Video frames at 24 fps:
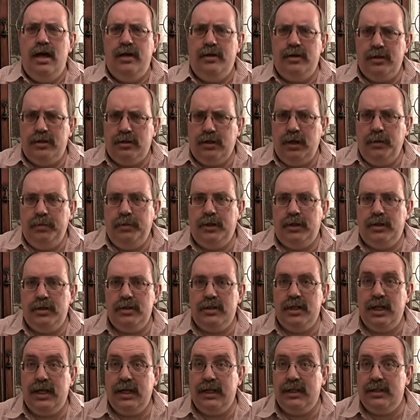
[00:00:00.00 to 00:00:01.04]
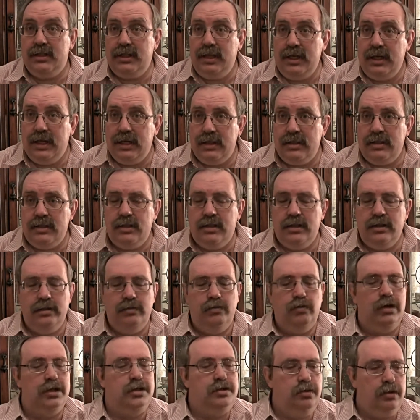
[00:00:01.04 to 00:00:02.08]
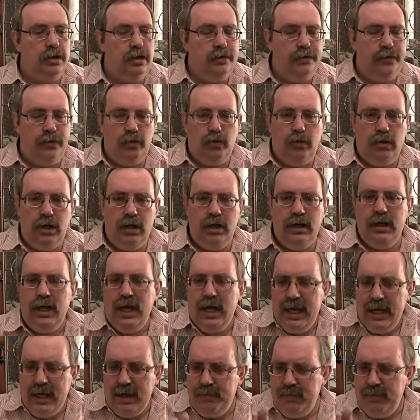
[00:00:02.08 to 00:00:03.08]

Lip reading: of the scriptures that exist. What's word for word?